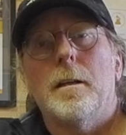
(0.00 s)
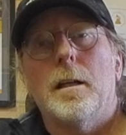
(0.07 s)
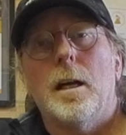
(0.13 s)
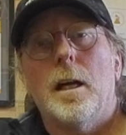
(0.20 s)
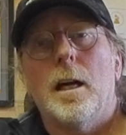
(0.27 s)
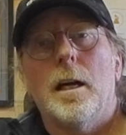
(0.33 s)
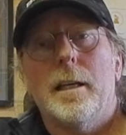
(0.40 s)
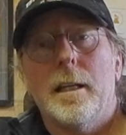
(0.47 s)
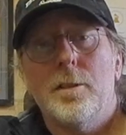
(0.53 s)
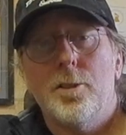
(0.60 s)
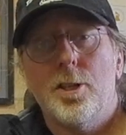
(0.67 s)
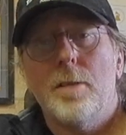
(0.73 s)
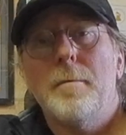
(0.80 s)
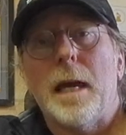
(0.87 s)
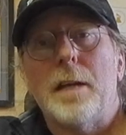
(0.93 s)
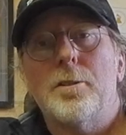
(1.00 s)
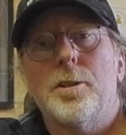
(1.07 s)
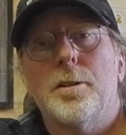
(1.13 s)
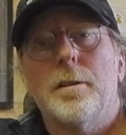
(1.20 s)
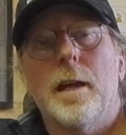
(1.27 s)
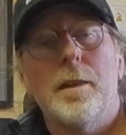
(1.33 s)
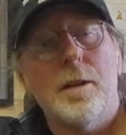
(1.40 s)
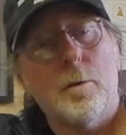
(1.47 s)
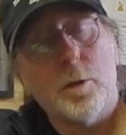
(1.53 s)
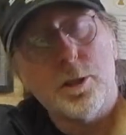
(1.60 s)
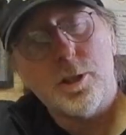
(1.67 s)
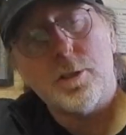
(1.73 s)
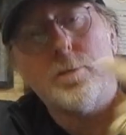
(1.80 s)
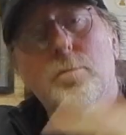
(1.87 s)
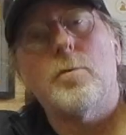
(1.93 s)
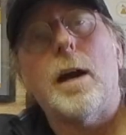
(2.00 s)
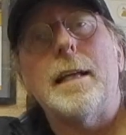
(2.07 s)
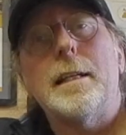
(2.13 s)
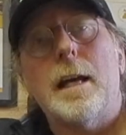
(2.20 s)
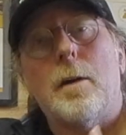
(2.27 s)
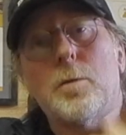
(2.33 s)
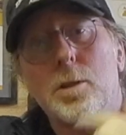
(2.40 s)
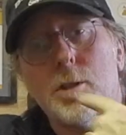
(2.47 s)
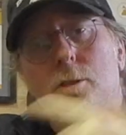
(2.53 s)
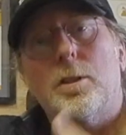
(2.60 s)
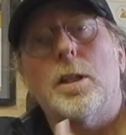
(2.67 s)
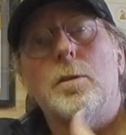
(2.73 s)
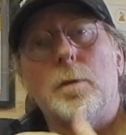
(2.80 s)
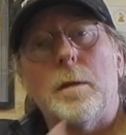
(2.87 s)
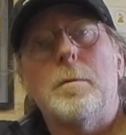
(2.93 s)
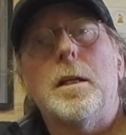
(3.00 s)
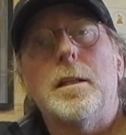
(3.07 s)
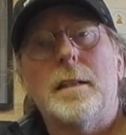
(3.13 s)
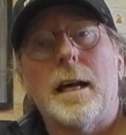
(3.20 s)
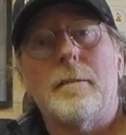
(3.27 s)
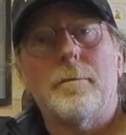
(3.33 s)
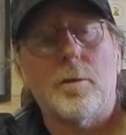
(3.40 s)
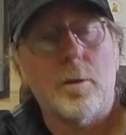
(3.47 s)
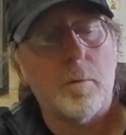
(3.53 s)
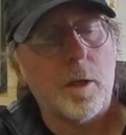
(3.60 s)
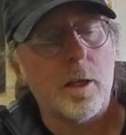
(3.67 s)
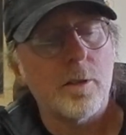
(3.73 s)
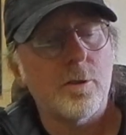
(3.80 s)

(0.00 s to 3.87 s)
in G major, and then right now, we're just going to repeat that 4 bars.